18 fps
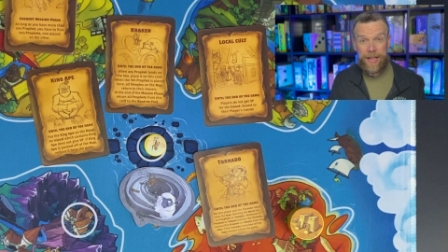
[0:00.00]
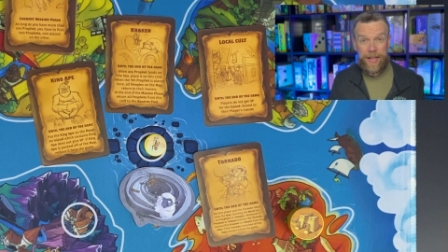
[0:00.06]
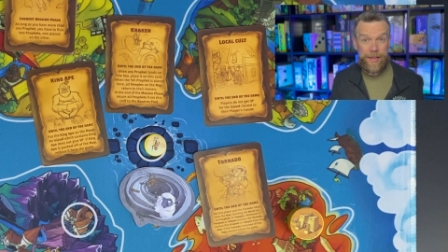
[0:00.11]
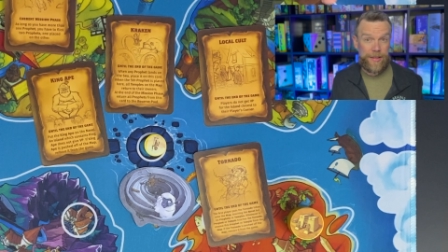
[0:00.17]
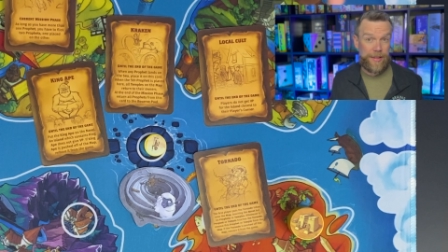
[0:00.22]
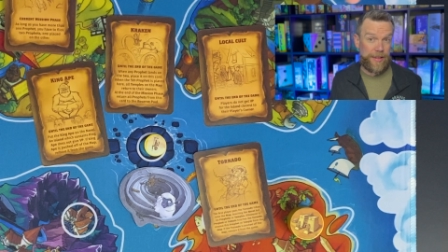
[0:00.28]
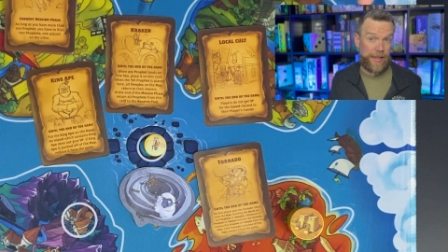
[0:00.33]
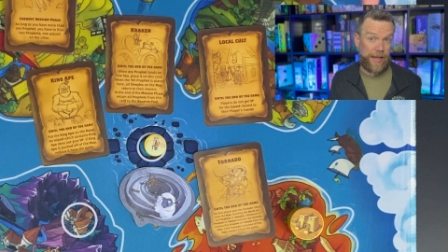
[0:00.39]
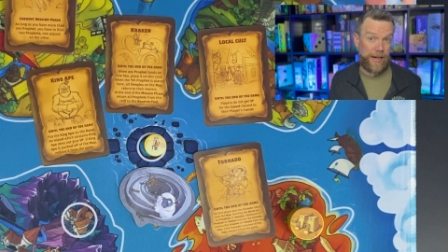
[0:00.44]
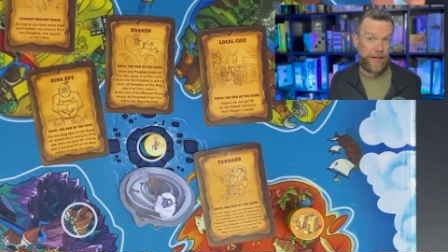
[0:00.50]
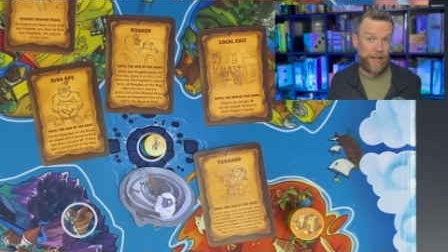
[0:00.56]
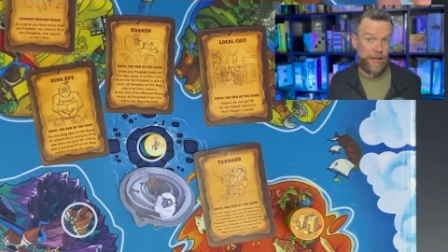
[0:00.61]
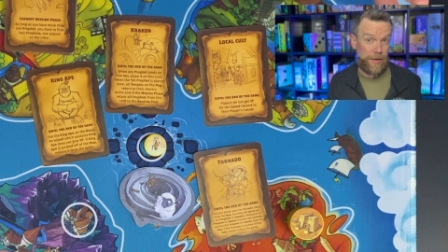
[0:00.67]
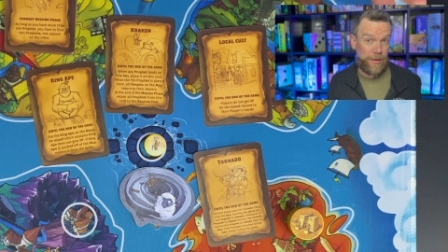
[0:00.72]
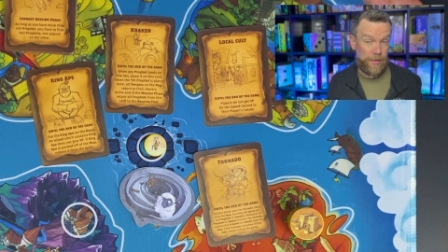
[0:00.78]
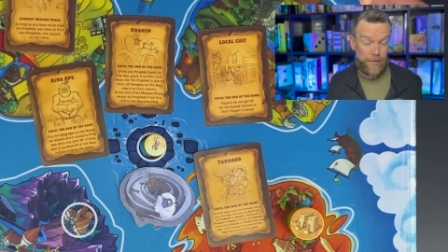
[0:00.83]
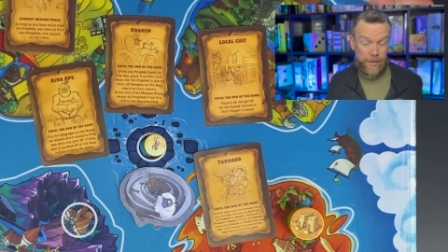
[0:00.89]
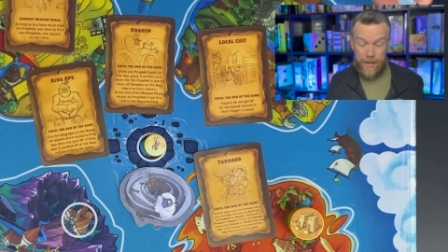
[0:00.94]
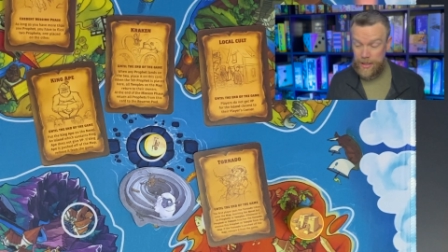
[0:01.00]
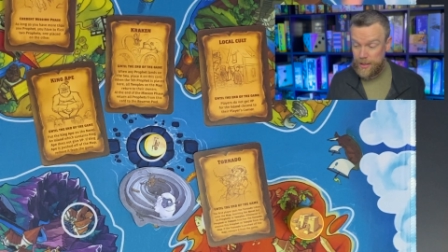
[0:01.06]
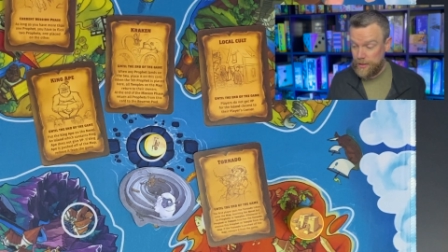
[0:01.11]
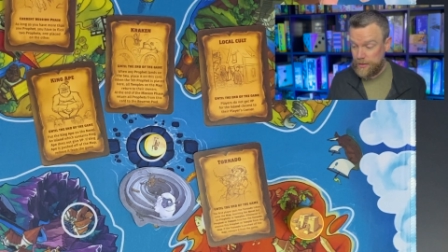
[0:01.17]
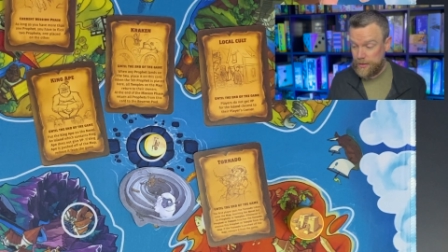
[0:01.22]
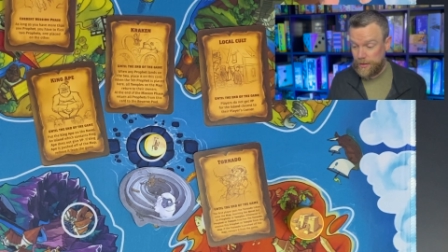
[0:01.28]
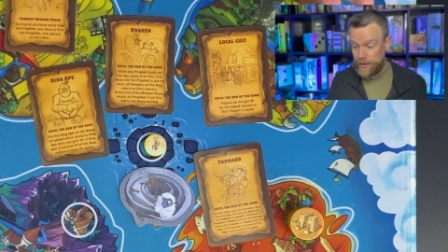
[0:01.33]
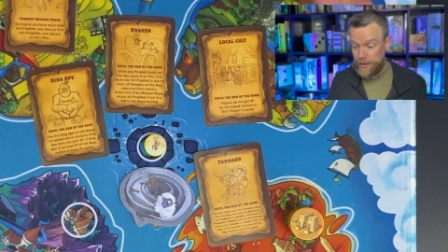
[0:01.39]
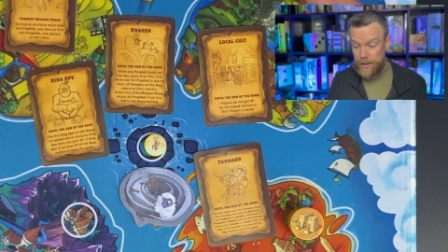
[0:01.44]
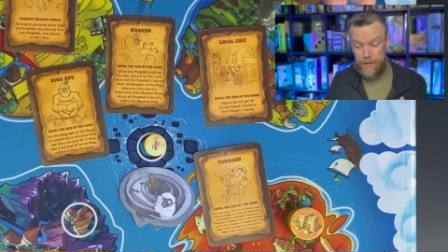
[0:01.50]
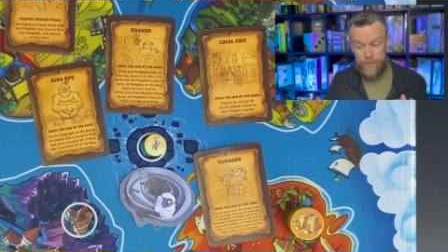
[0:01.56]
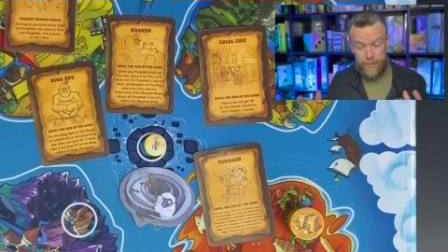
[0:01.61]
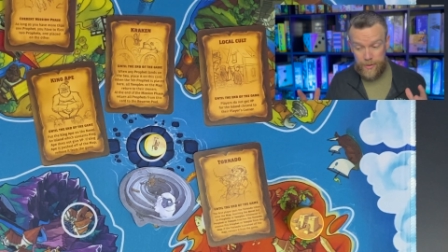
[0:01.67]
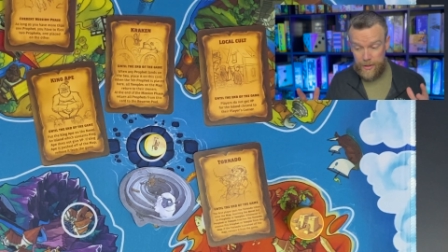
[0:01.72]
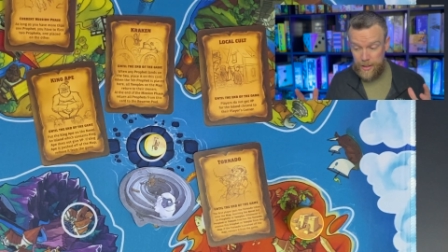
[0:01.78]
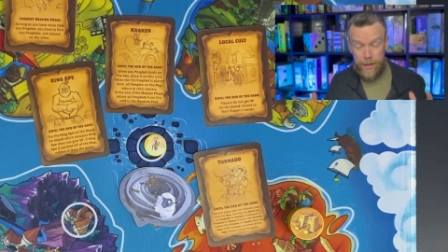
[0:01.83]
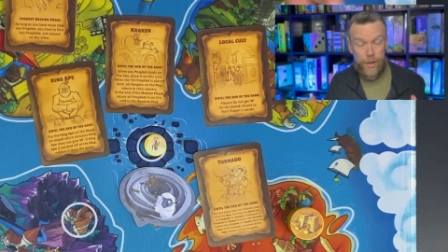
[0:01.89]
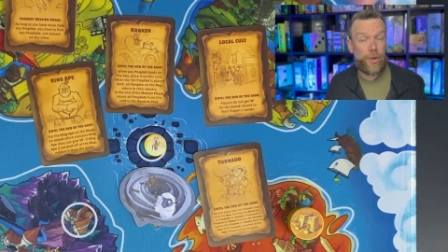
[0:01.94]
that you
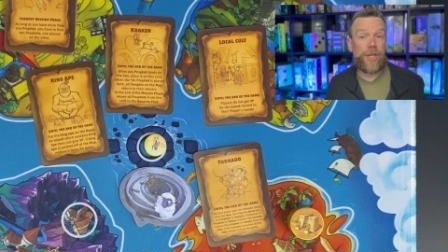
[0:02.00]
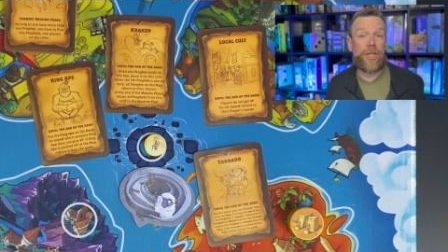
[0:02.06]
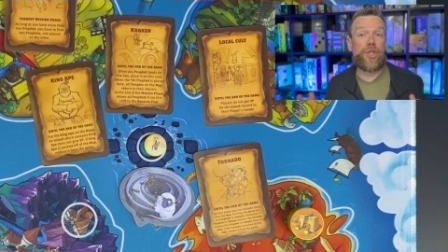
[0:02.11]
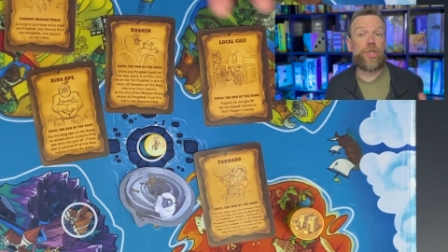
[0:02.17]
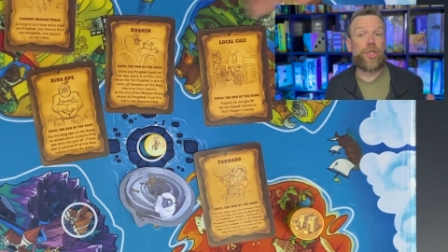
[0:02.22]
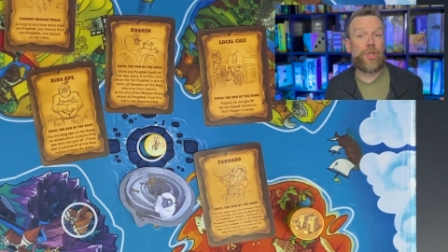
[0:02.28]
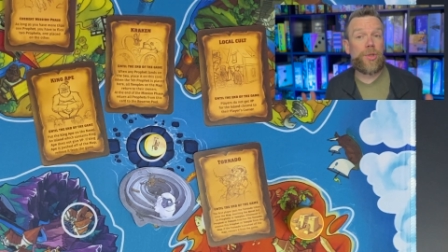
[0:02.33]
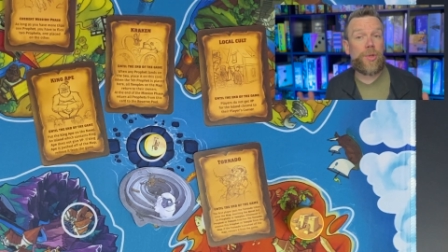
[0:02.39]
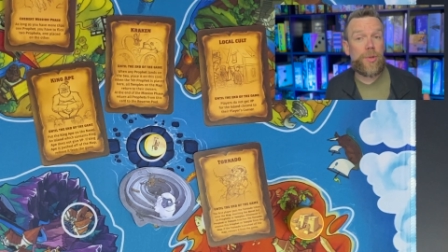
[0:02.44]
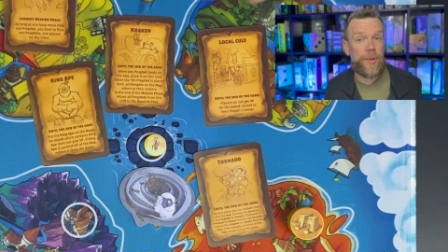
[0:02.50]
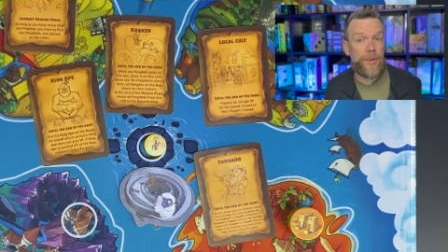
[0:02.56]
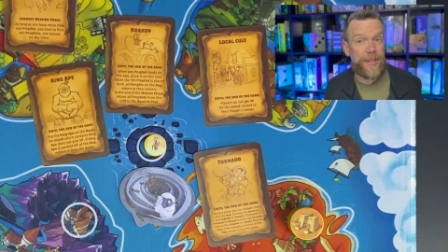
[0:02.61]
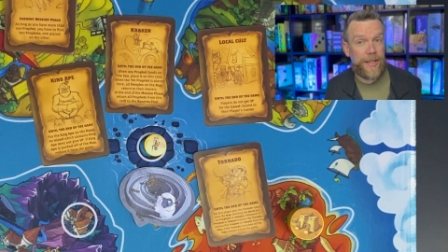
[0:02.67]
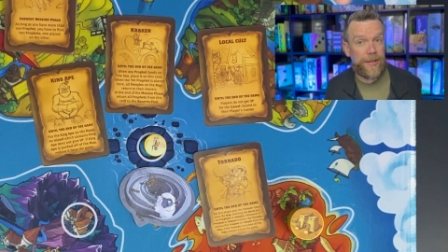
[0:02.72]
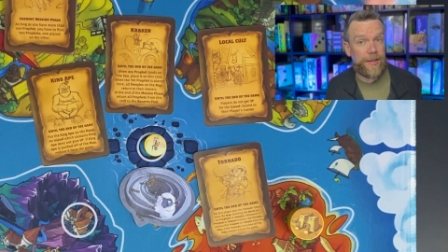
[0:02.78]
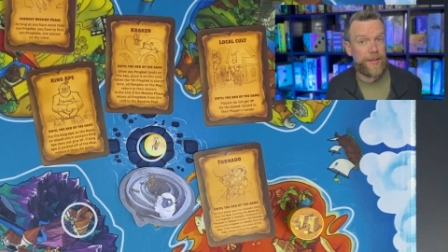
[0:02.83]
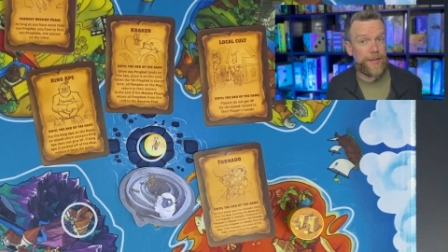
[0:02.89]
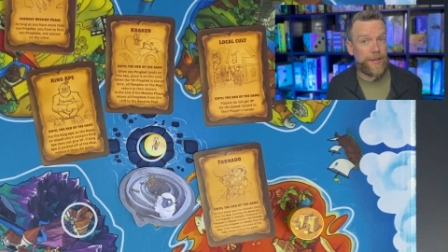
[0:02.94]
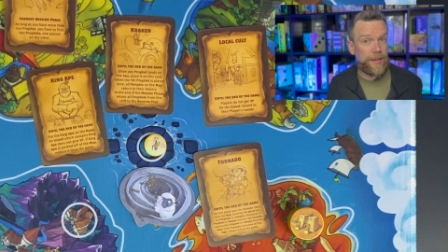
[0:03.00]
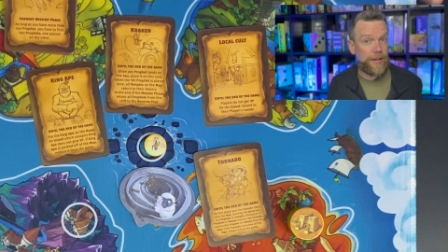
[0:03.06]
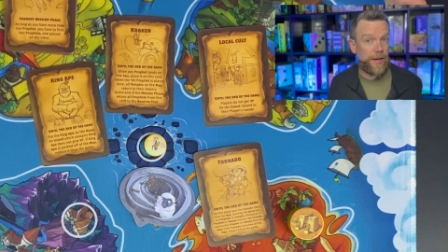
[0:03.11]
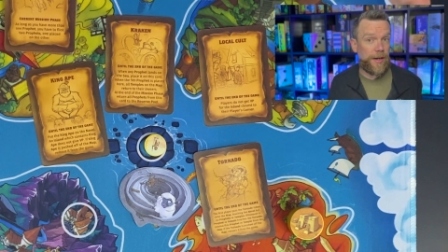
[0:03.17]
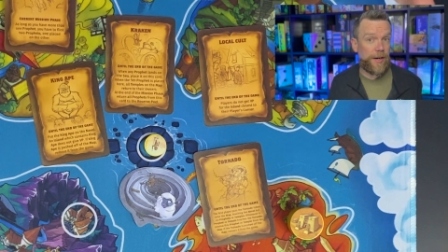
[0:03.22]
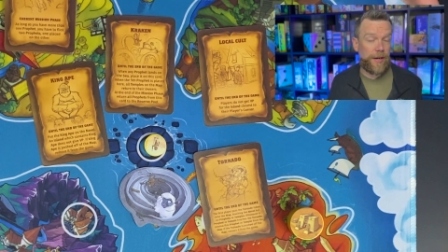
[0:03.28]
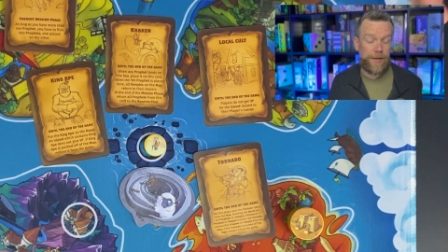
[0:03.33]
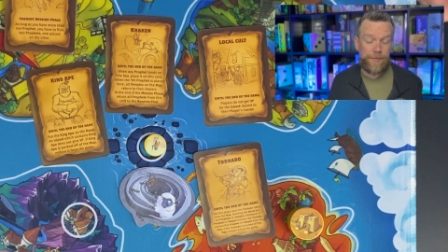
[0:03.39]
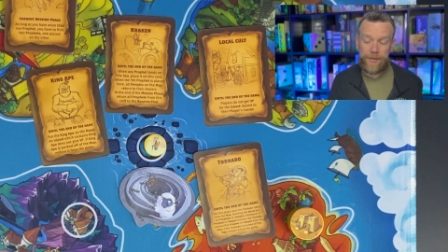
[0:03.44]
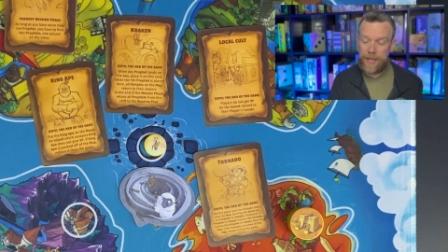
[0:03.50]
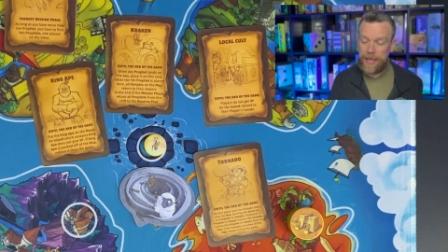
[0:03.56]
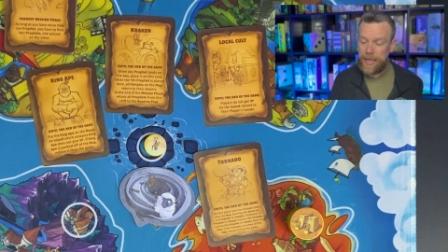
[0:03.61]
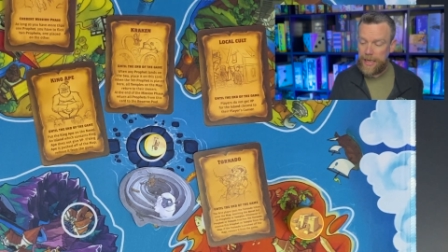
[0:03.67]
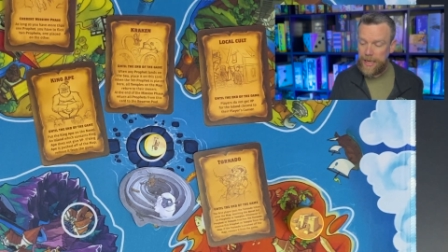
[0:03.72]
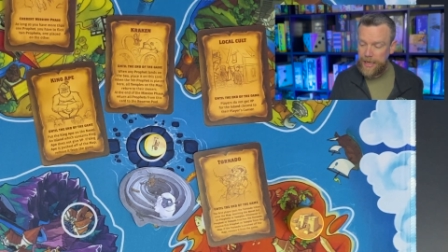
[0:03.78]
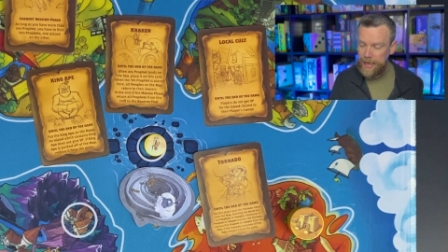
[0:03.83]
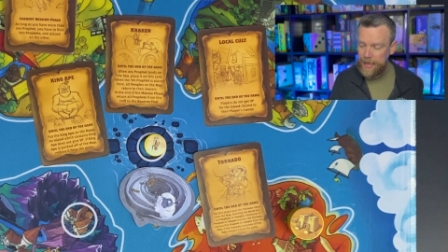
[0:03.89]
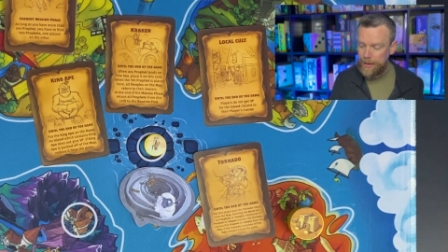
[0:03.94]
can choose at the start of the
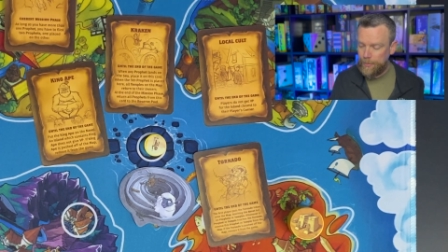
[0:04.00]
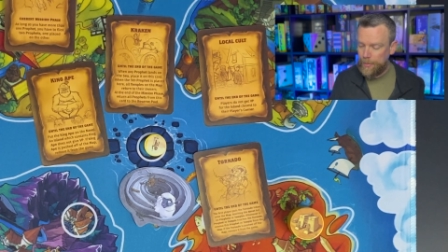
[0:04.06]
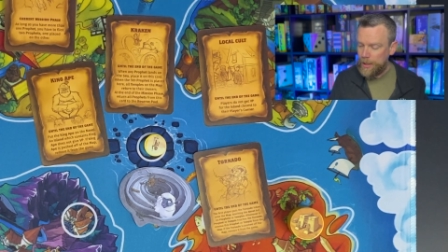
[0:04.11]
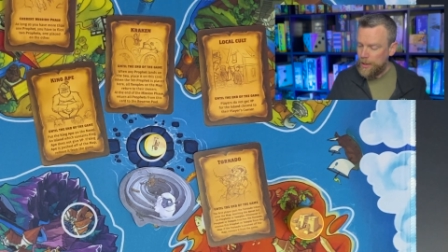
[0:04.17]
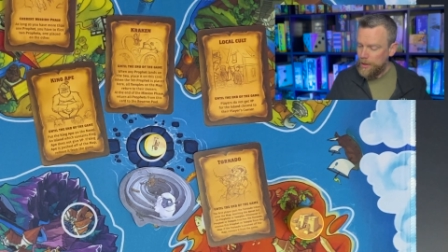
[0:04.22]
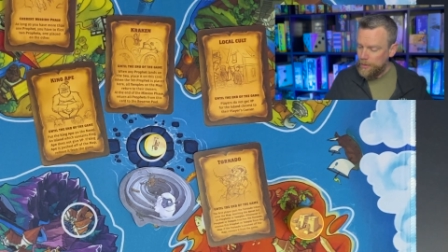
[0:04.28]
game.